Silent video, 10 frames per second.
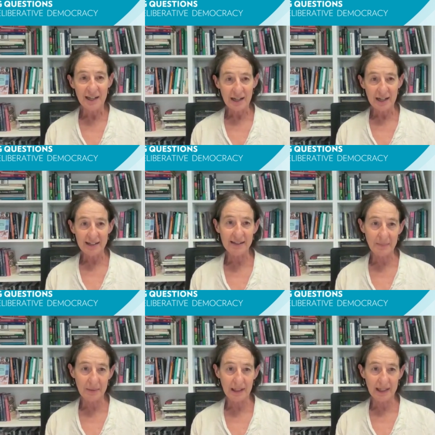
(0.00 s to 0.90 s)
and I
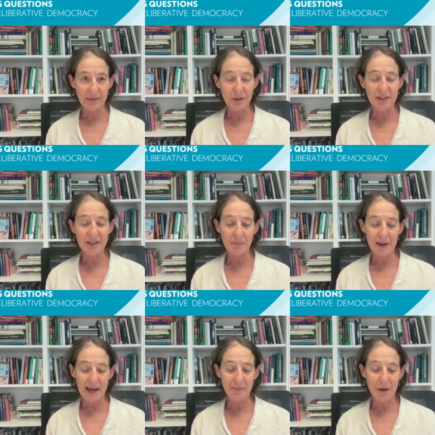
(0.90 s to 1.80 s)
similarly want to
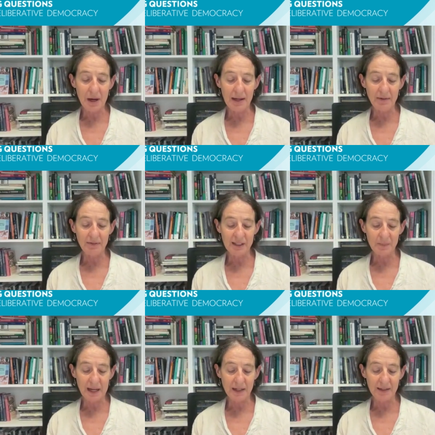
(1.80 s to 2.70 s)
pay my
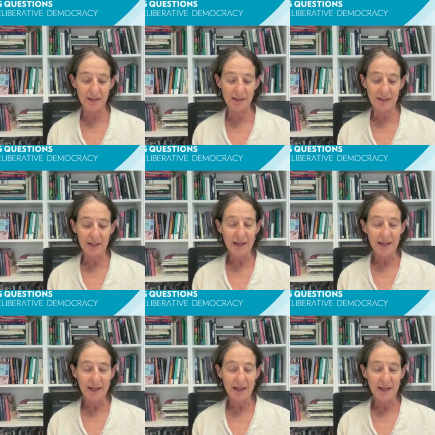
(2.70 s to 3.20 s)
respects